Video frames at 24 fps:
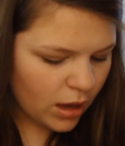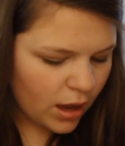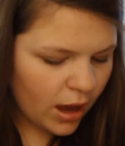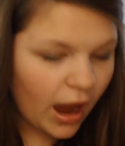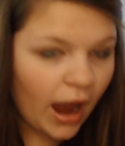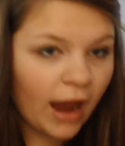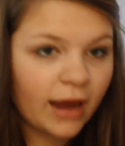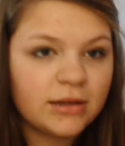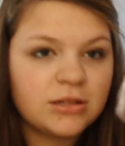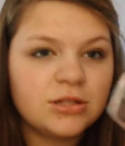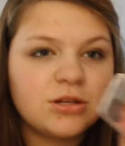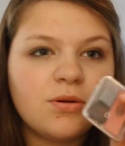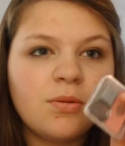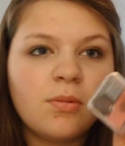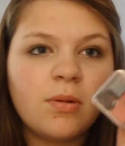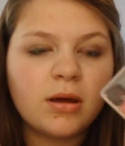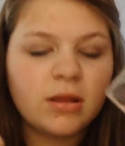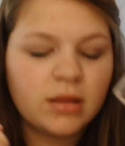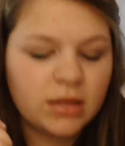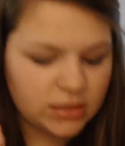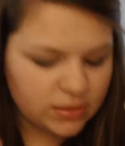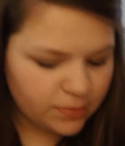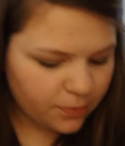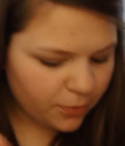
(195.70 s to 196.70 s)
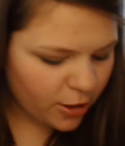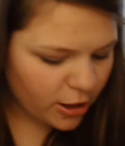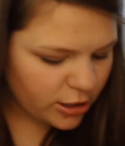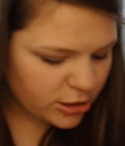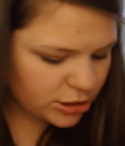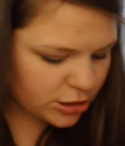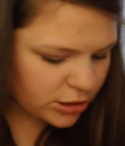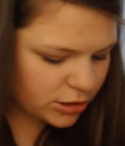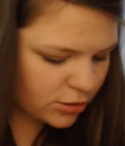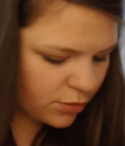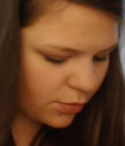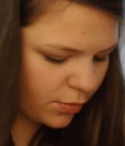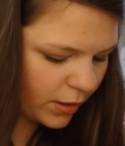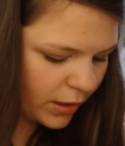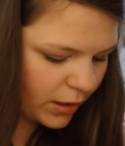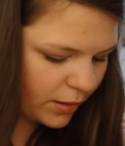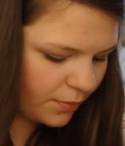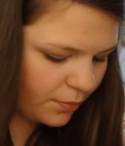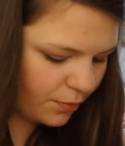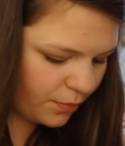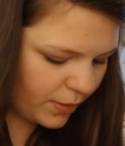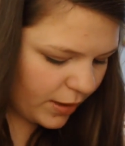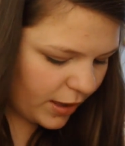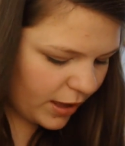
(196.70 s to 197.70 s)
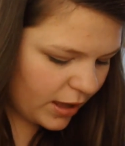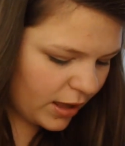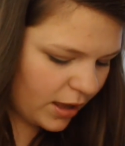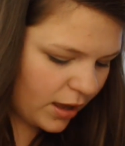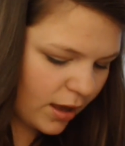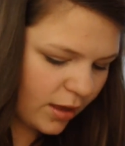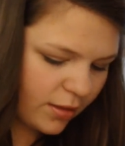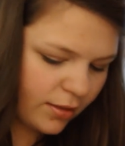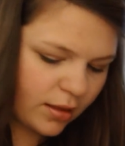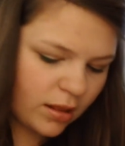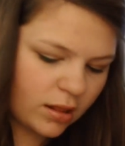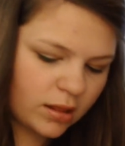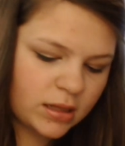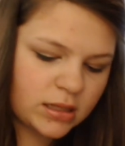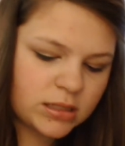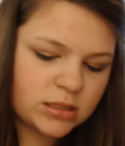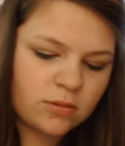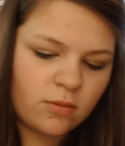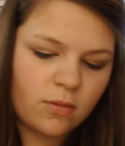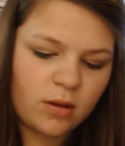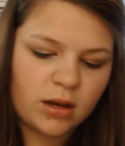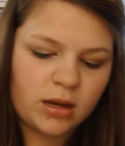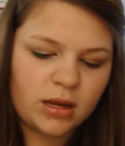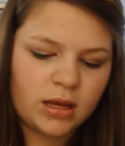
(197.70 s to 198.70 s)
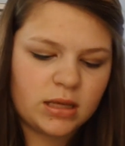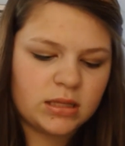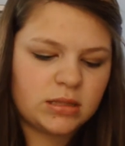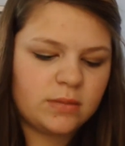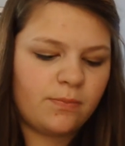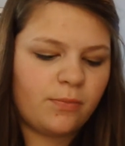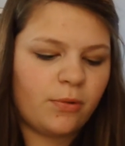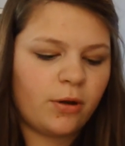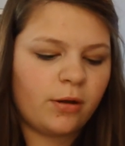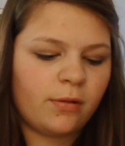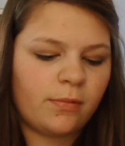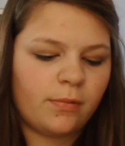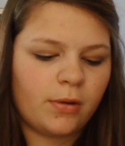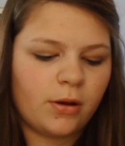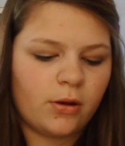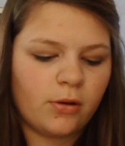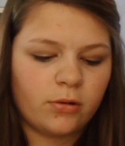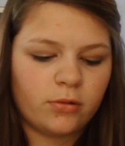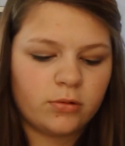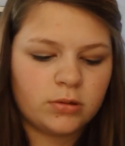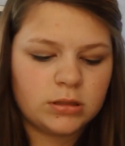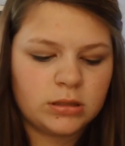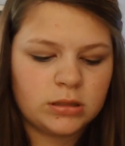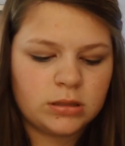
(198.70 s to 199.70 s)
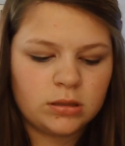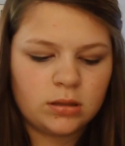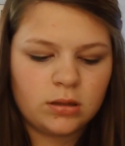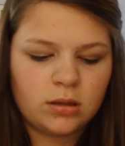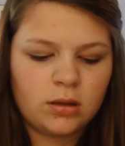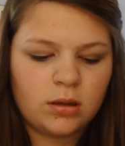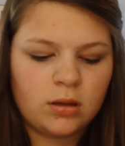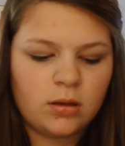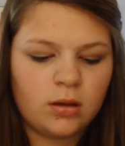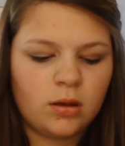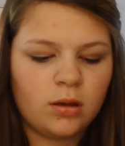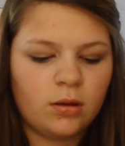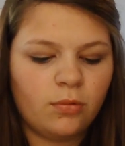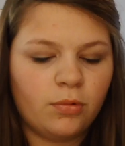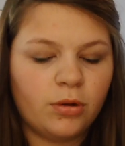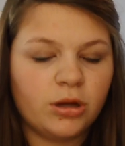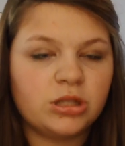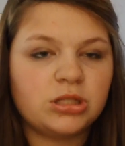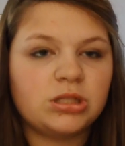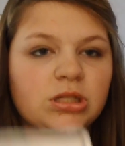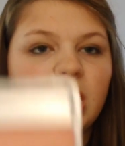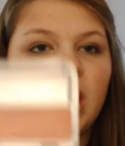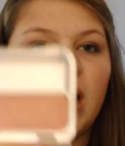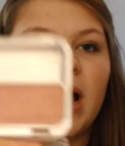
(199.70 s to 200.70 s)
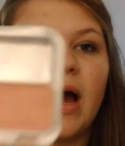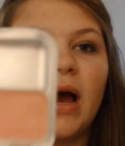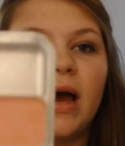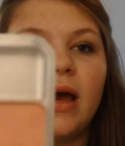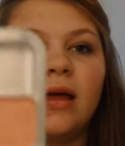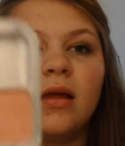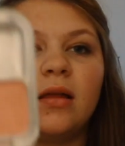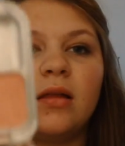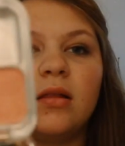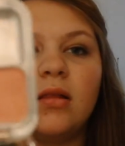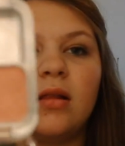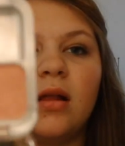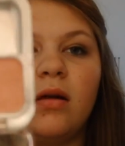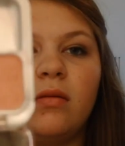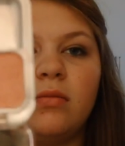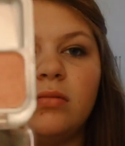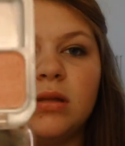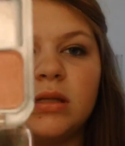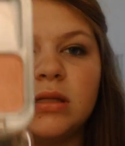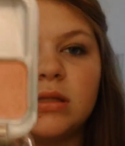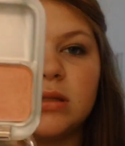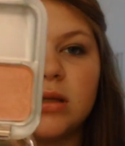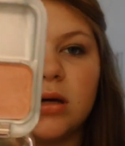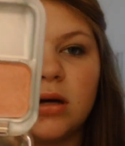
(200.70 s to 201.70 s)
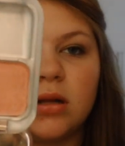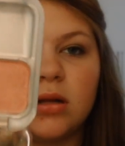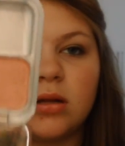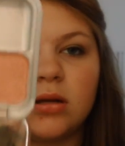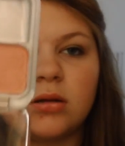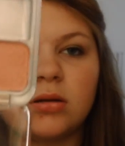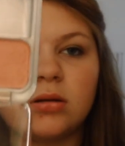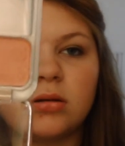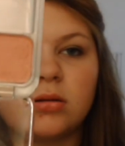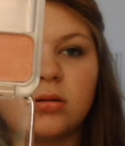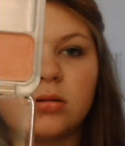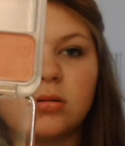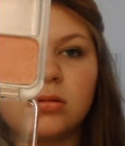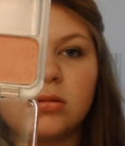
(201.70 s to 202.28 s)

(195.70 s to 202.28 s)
I do wear these blushes quite a bit, and then this one is Brick Rose, which I love this color.